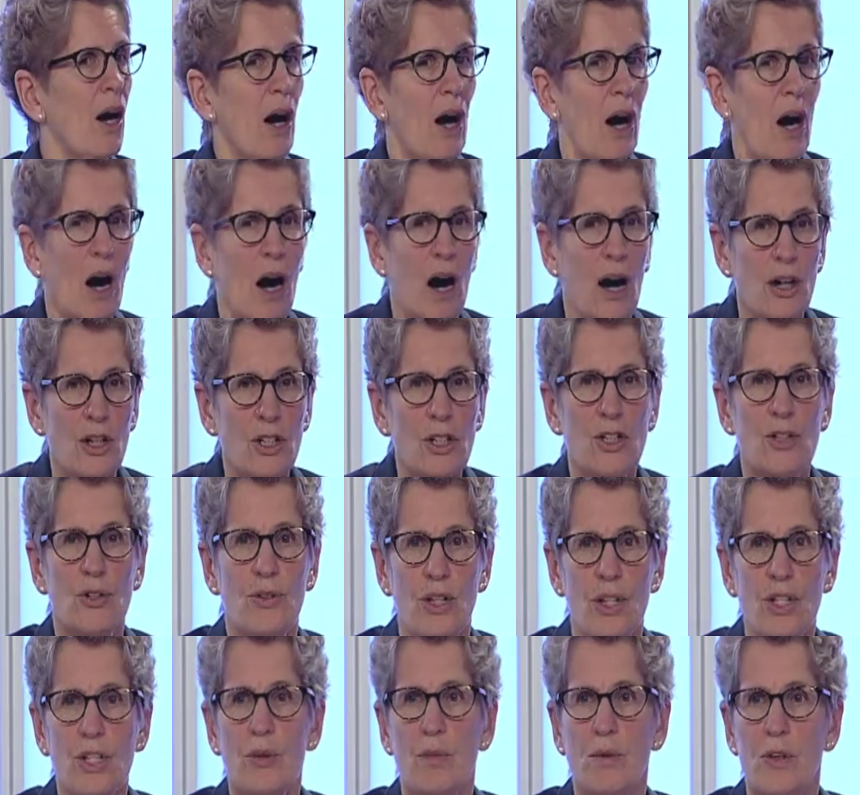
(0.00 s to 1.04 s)
our
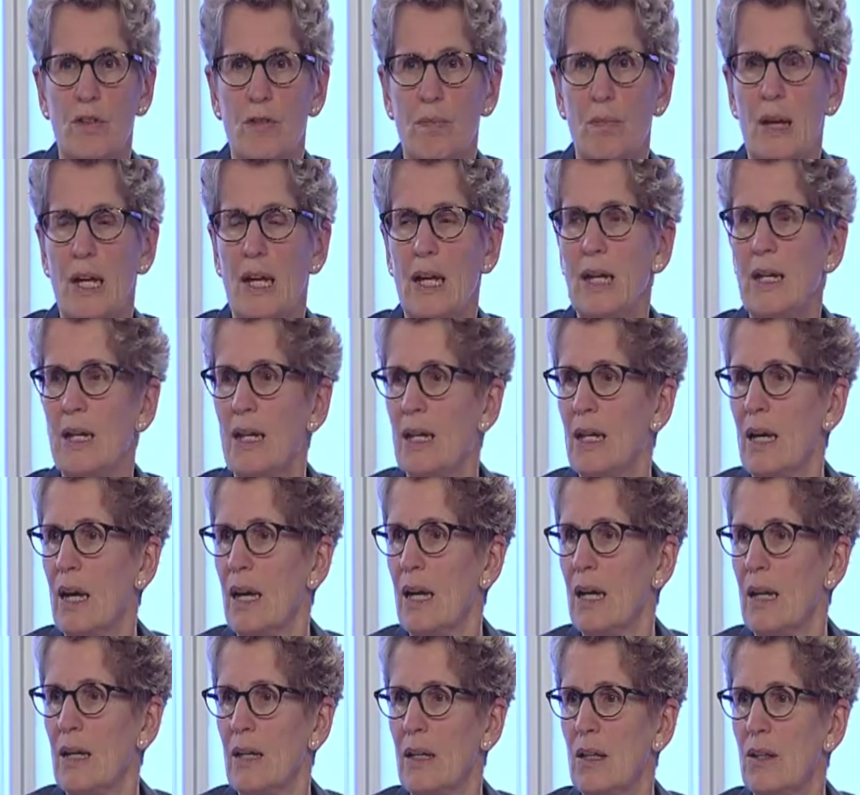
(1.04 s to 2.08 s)
choice would have been, and
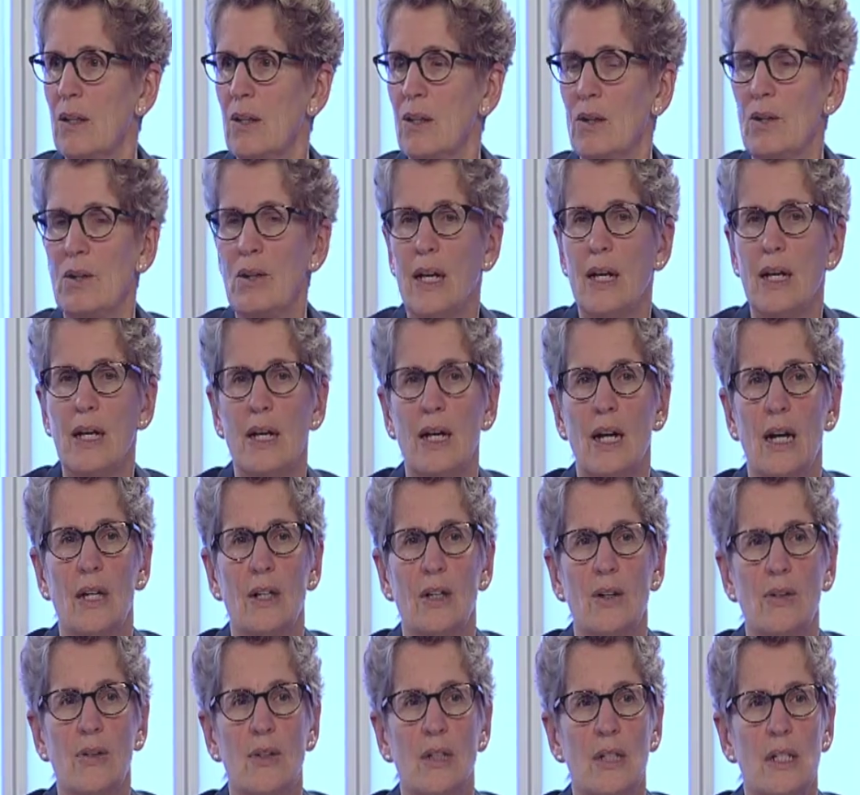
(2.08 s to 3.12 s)
I, you know, I, I,
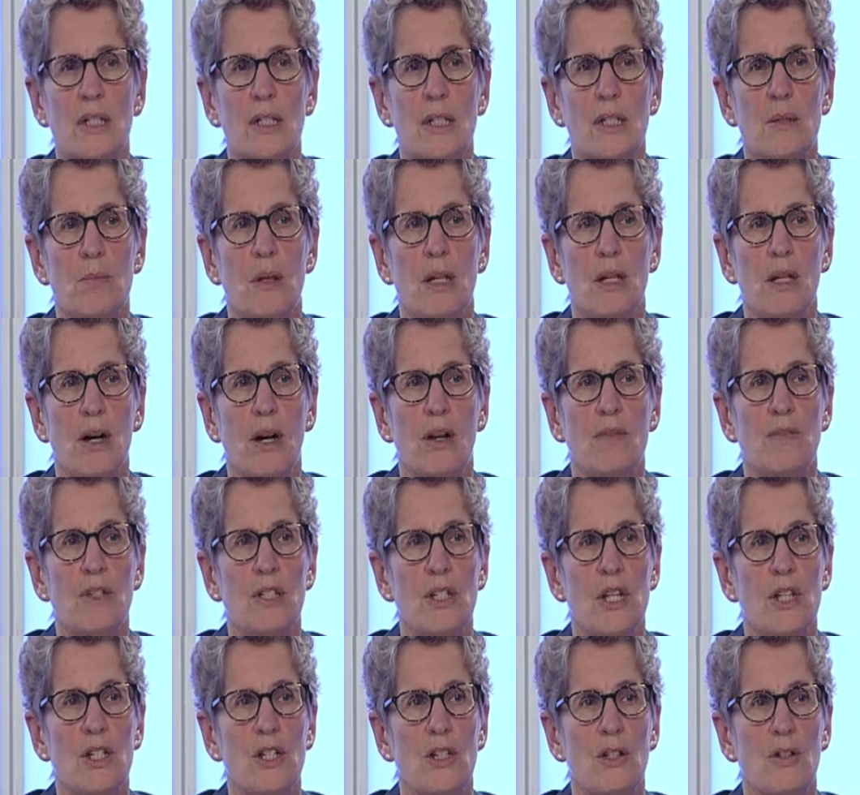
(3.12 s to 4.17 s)
know that this has been a
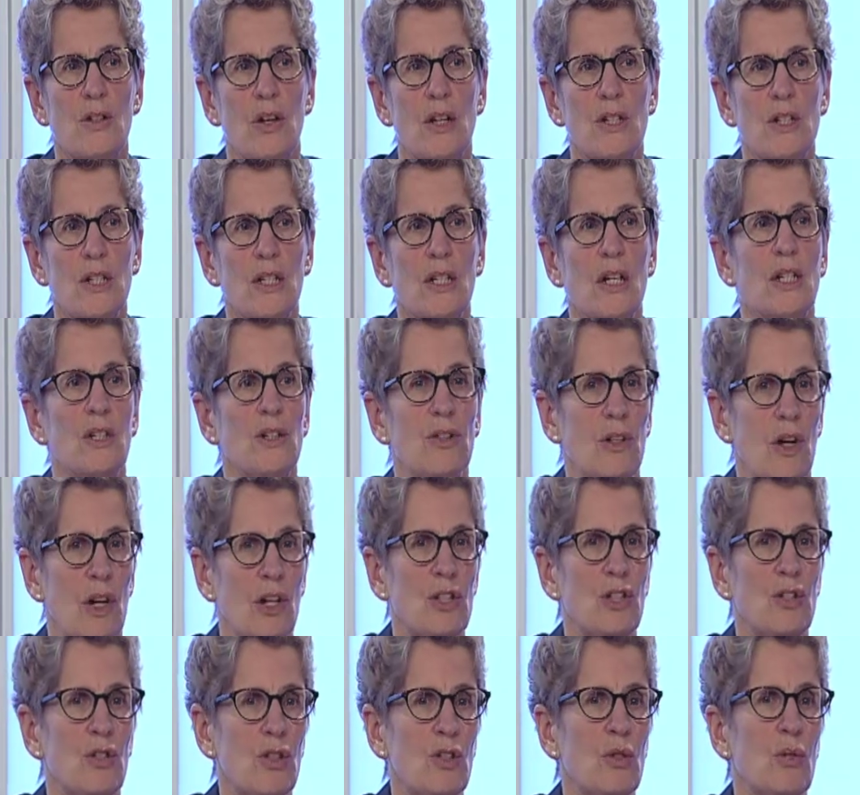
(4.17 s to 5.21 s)
conversation across the country, our
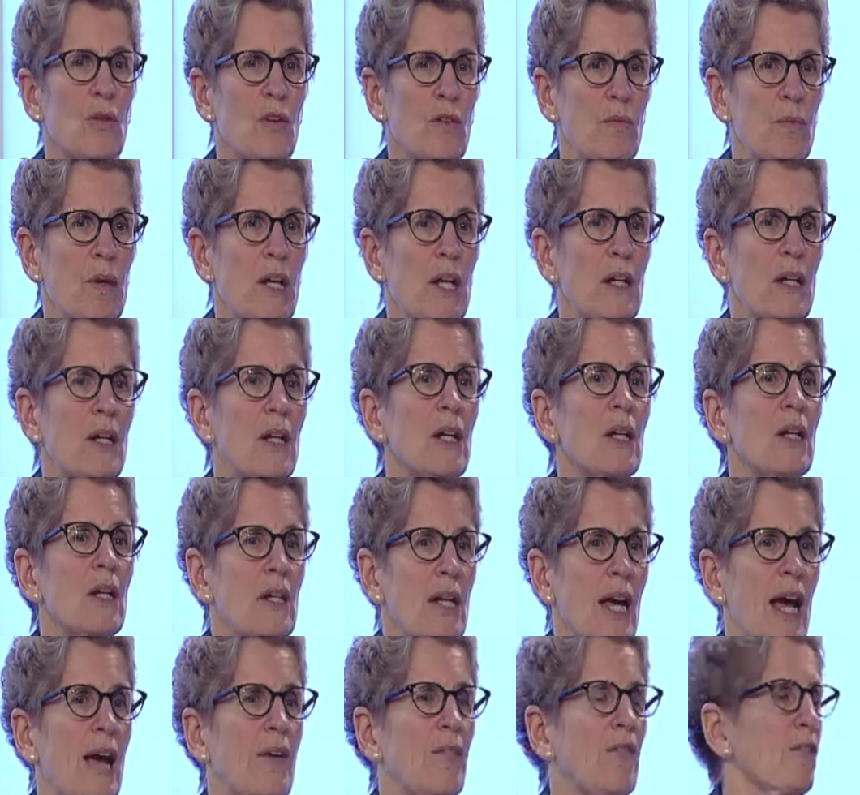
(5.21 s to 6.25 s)
choice would have been
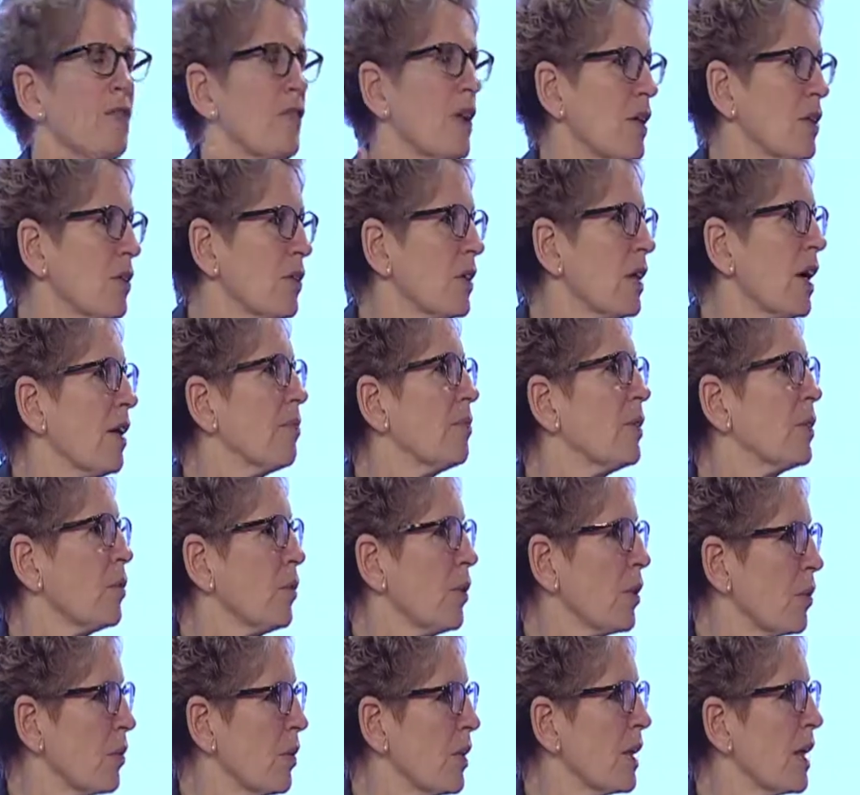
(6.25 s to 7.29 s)
to have the federal government
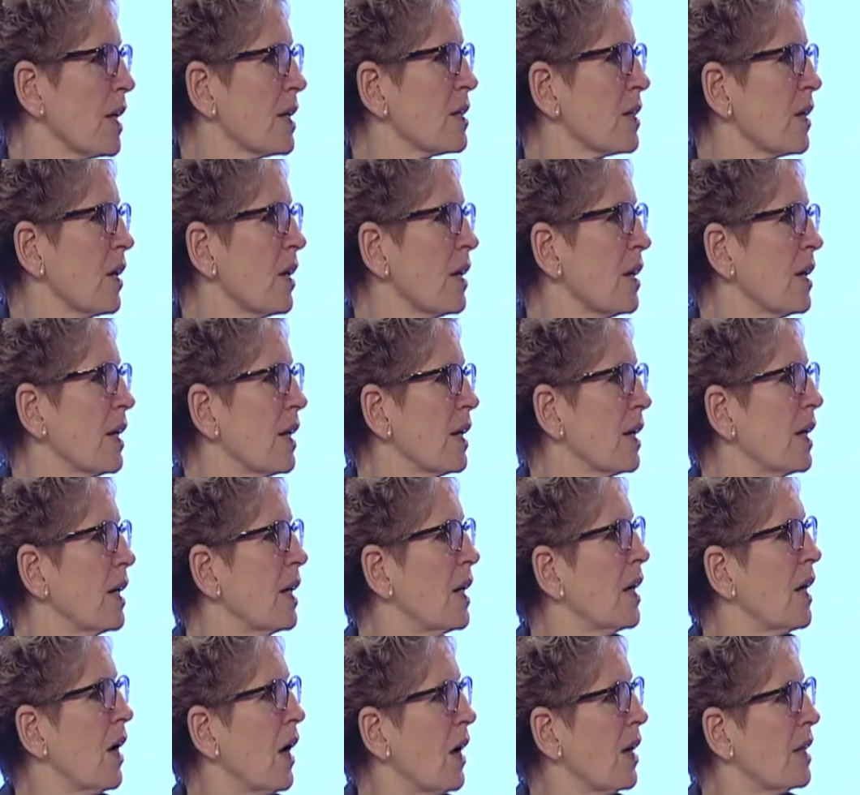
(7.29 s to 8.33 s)
work with us on, uh,
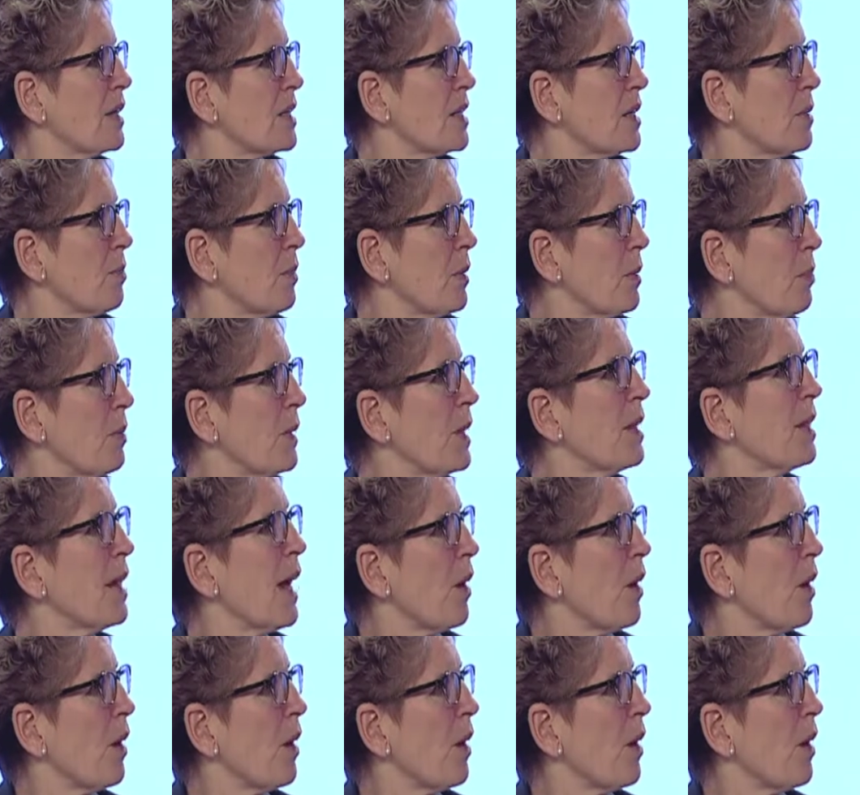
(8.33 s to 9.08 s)
on CPP.